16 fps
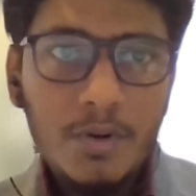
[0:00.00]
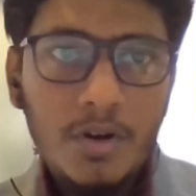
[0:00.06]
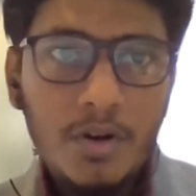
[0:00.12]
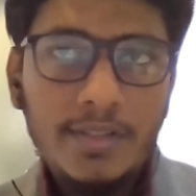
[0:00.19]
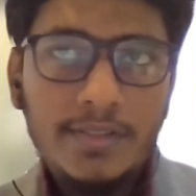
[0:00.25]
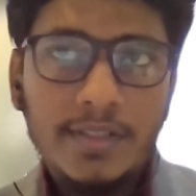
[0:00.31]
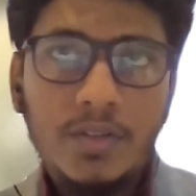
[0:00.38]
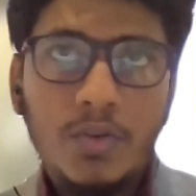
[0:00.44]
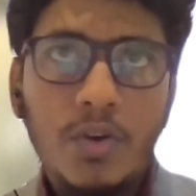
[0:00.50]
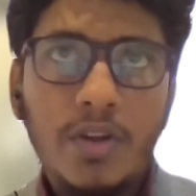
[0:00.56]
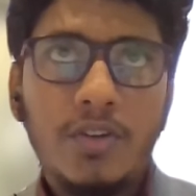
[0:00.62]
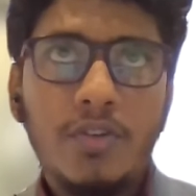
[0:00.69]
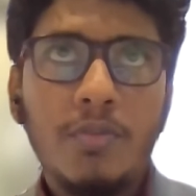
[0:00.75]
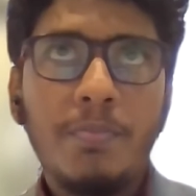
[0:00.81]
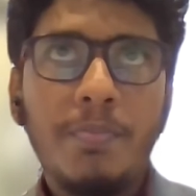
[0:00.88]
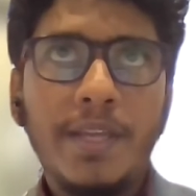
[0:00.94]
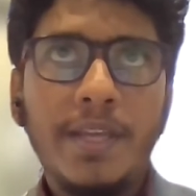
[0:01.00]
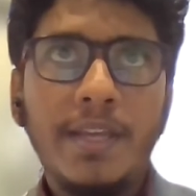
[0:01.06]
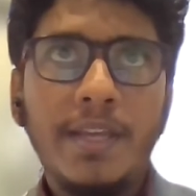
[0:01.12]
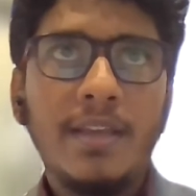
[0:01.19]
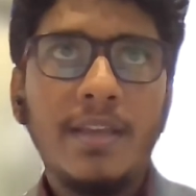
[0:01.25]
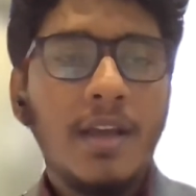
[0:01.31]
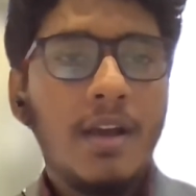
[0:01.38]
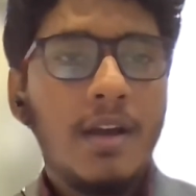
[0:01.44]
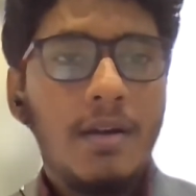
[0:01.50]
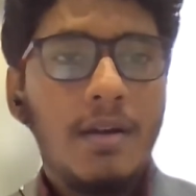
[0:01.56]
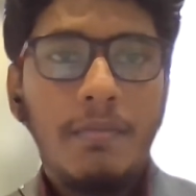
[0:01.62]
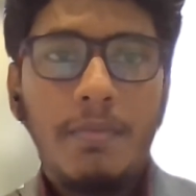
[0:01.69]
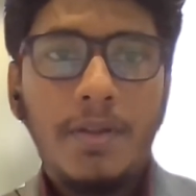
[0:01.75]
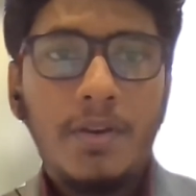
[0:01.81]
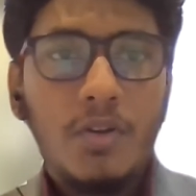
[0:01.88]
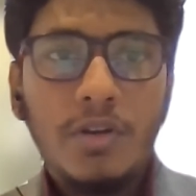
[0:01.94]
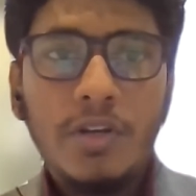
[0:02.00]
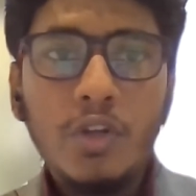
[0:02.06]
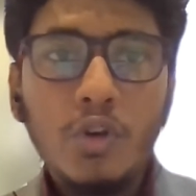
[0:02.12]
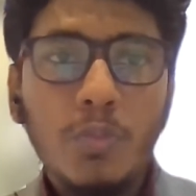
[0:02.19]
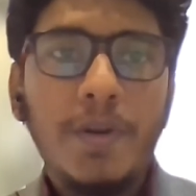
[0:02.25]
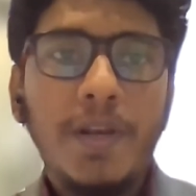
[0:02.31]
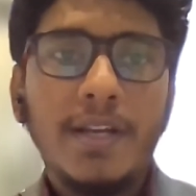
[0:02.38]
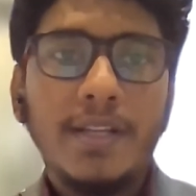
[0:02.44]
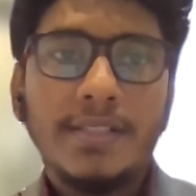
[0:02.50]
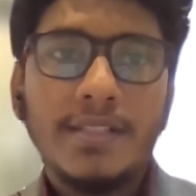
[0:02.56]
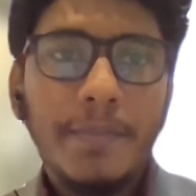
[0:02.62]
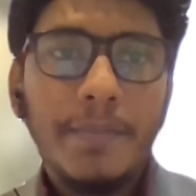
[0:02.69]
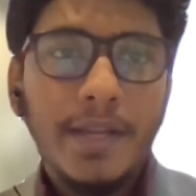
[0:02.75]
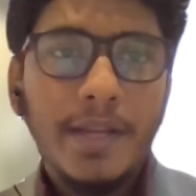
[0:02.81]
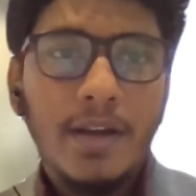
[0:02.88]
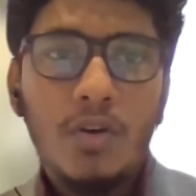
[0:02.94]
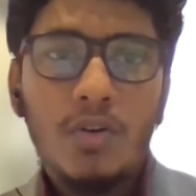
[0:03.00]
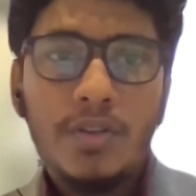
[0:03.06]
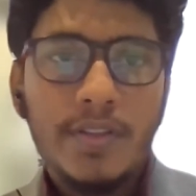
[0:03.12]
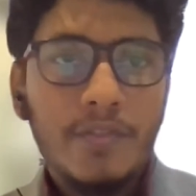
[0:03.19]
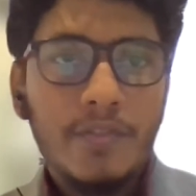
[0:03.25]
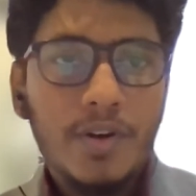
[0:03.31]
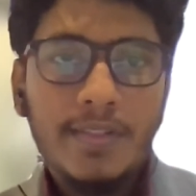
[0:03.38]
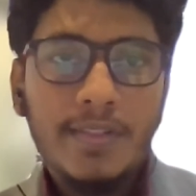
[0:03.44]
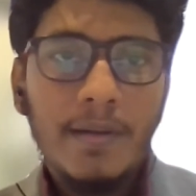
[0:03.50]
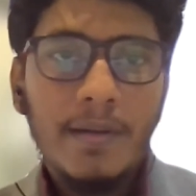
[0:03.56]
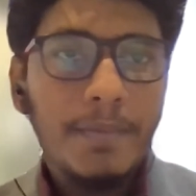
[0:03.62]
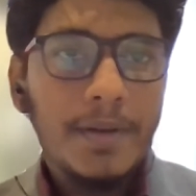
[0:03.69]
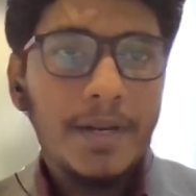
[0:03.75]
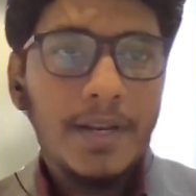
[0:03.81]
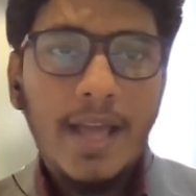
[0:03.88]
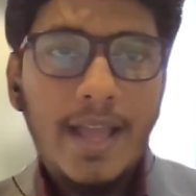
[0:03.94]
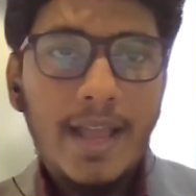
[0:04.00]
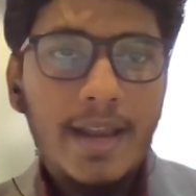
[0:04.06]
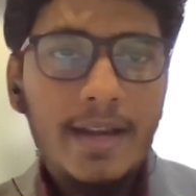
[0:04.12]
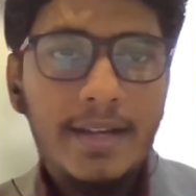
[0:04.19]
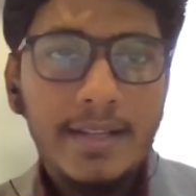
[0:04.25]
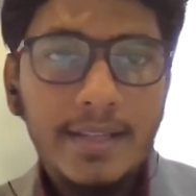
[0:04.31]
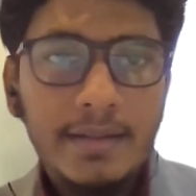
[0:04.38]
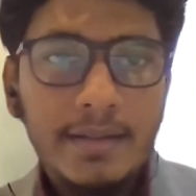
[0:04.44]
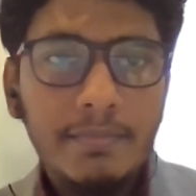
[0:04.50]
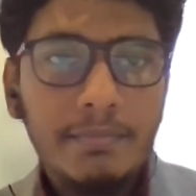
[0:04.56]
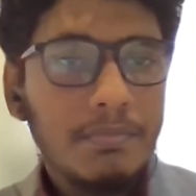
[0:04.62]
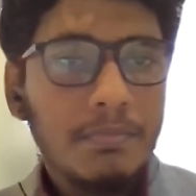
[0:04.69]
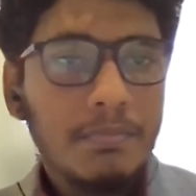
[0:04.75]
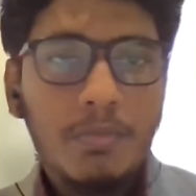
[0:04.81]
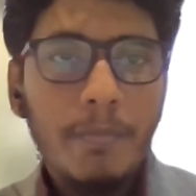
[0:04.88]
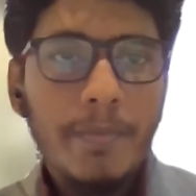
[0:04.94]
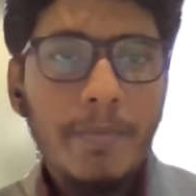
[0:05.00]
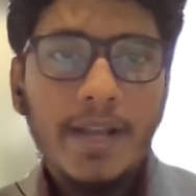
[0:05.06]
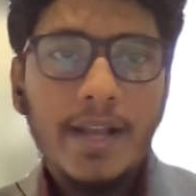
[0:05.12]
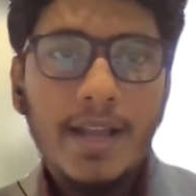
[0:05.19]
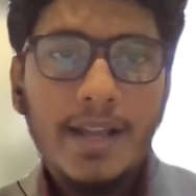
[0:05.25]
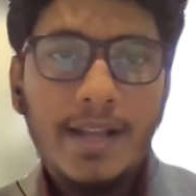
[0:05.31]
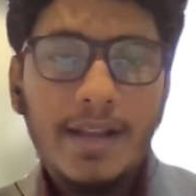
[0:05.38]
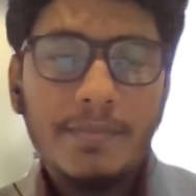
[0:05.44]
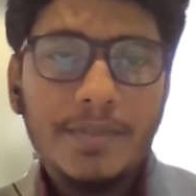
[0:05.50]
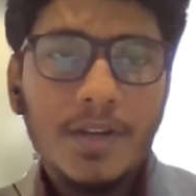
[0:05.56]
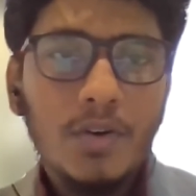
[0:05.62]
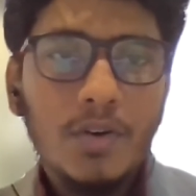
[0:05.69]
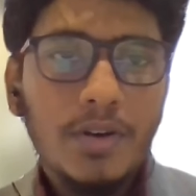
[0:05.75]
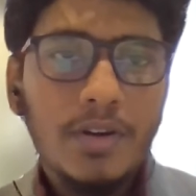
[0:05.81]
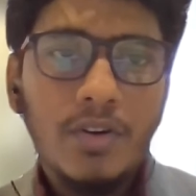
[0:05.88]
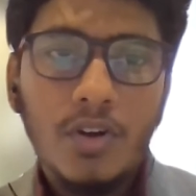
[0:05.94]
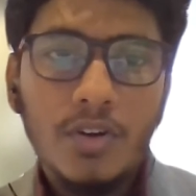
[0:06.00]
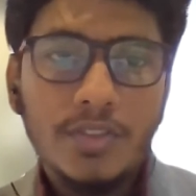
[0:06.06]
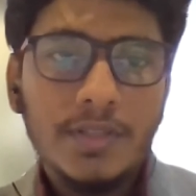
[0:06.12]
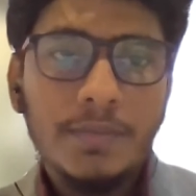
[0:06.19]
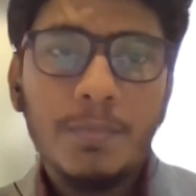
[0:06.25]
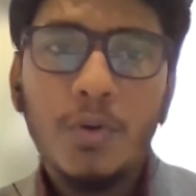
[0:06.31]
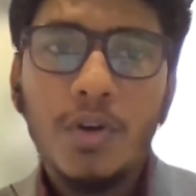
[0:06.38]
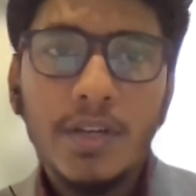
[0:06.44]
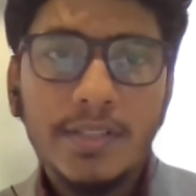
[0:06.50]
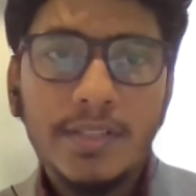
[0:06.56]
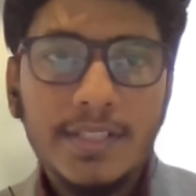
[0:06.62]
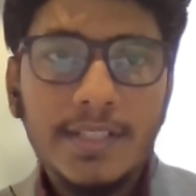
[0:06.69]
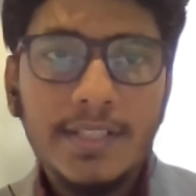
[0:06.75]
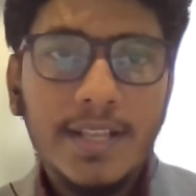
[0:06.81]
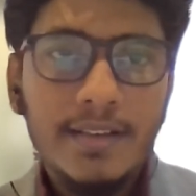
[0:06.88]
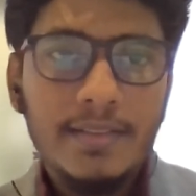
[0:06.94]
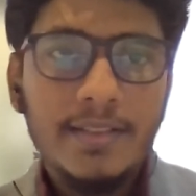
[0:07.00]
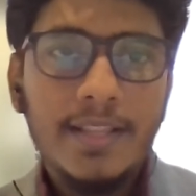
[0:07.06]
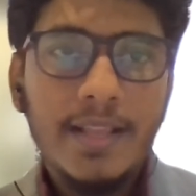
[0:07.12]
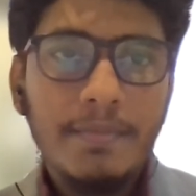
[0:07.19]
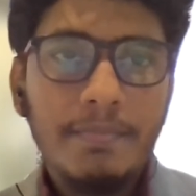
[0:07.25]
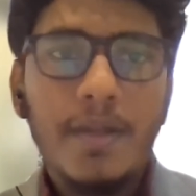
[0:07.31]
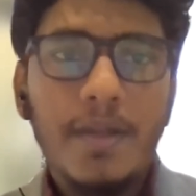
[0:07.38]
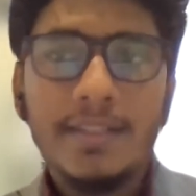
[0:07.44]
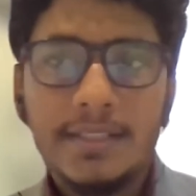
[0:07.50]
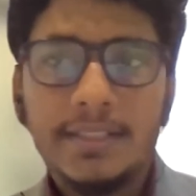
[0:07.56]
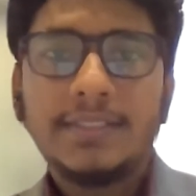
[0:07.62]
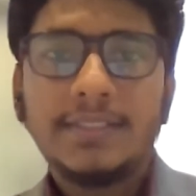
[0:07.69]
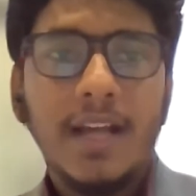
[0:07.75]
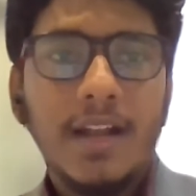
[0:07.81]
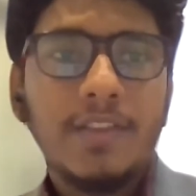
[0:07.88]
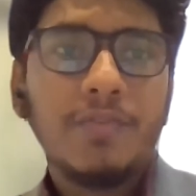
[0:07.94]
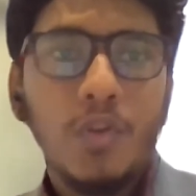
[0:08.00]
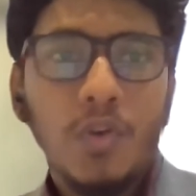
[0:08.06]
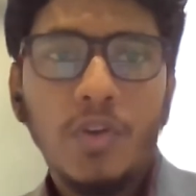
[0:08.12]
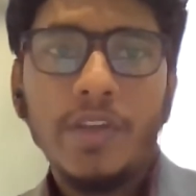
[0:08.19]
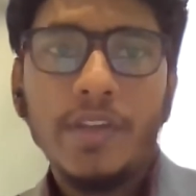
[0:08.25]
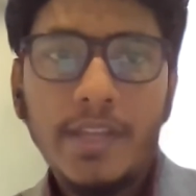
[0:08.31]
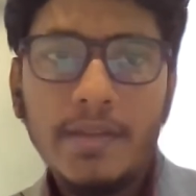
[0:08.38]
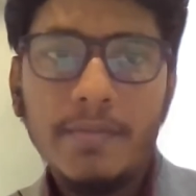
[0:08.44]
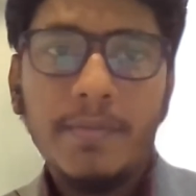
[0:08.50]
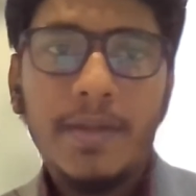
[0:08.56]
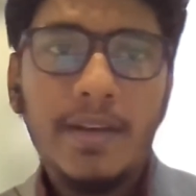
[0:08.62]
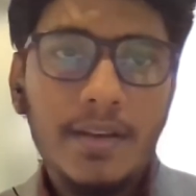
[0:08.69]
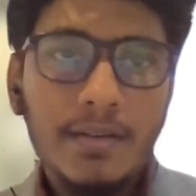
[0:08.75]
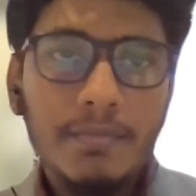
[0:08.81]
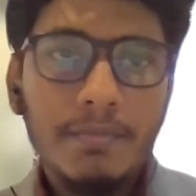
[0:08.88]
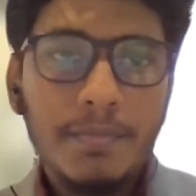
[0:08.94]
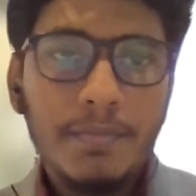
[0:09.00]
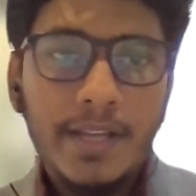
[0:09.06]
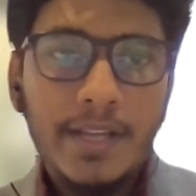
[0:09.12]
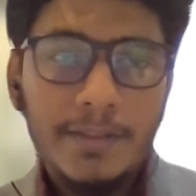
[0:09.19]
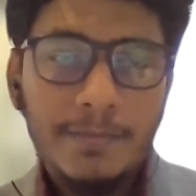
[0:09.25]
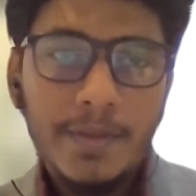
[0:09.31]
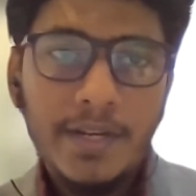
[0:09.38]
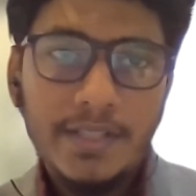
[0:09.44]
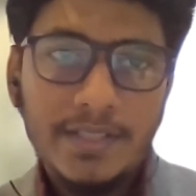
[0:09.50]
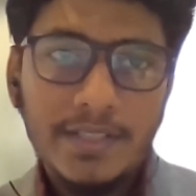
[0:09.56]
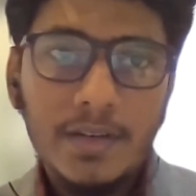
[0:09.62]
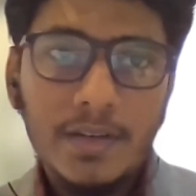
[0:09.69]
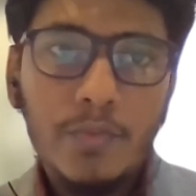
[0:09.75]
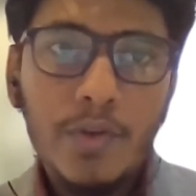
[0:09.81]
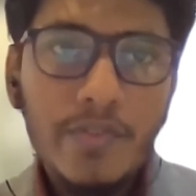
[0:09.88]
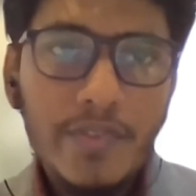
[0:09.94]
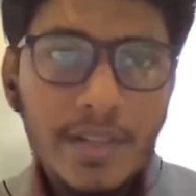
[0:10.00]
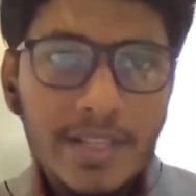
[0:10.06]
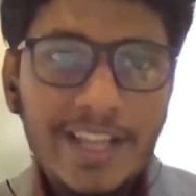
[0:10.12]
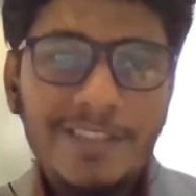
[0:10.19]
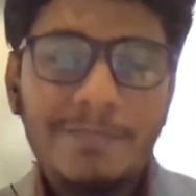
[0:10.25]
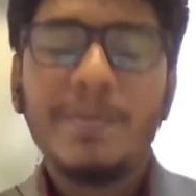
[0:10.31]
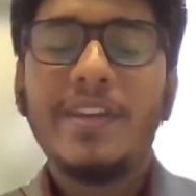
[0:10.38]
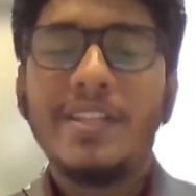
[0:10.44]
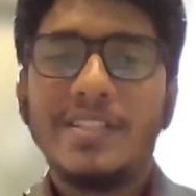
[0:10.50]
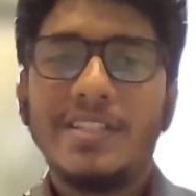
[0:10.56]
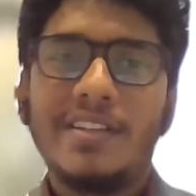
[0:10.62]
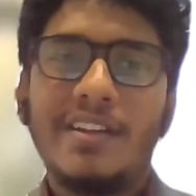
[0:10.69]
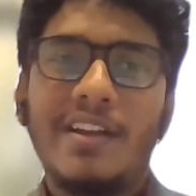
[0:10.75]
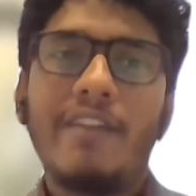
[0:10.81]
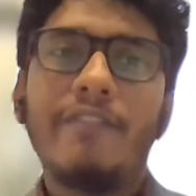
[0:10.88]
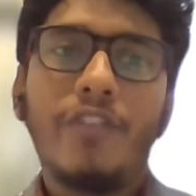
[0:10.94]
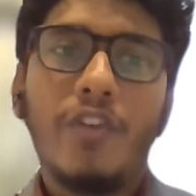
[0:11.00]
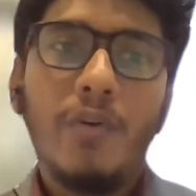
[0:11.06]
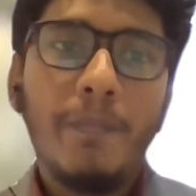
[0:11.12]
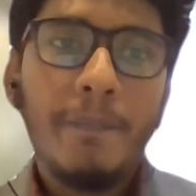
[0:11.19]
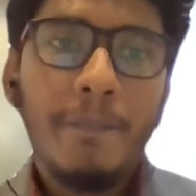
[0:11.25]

Or is it going to be, you know, new players coming out? Say, for example, an IIT Bombay guy comes out and rocks the poker scene, and then others starts following him and being aspirational. Where will the aspiration come from?